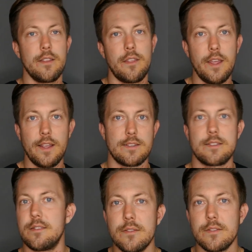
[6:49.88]

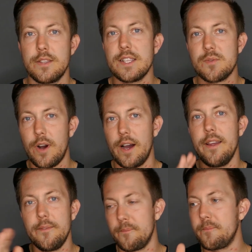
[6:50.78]
things. So that's
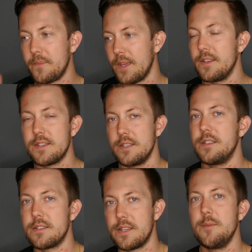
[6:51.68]
why this
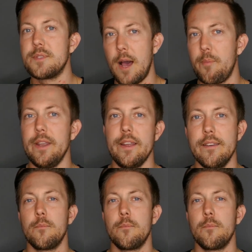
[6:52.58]
this keeps happening.